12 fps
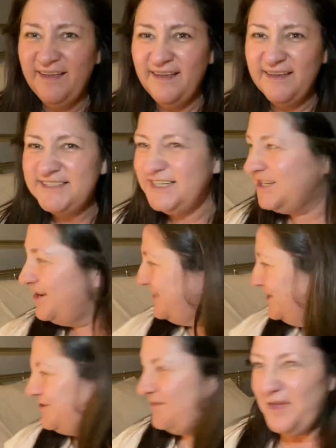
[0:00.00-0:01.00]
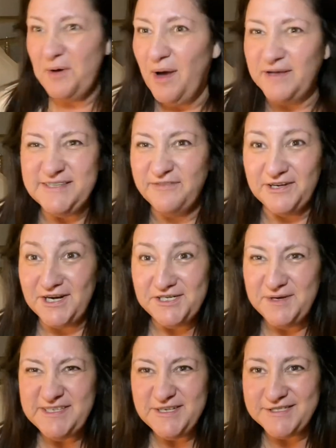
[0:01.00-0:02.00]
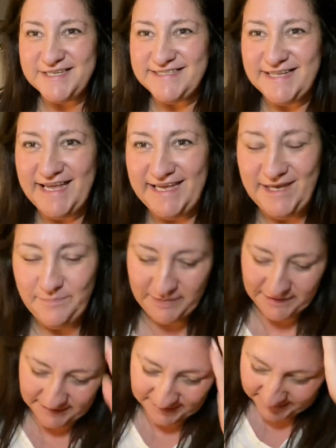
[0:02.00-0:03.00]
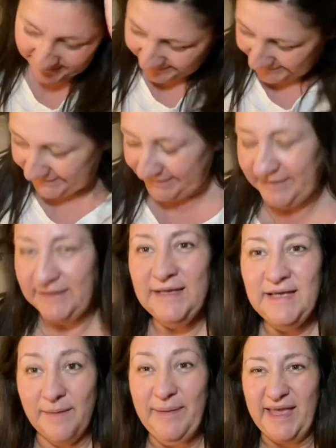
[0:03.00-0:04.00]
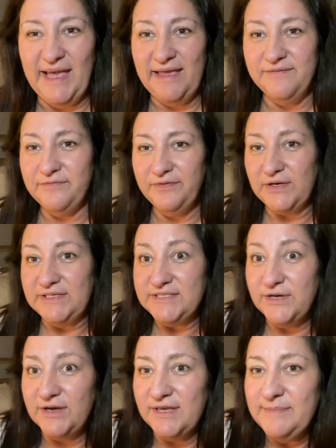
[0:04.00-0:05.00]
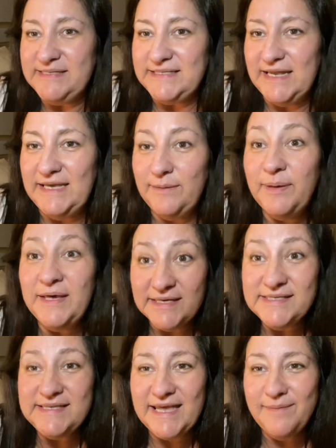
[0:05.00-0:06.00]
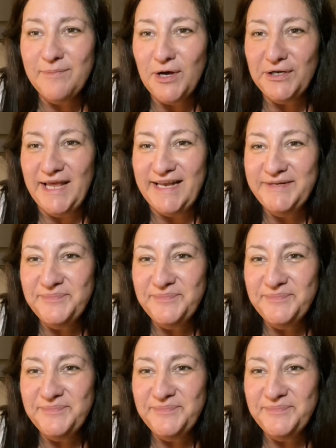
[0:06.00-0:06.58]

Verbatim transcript: To do this review, all I've got to do is go to sleep. I bet you I even fucking talk in my sleep. See you at morning.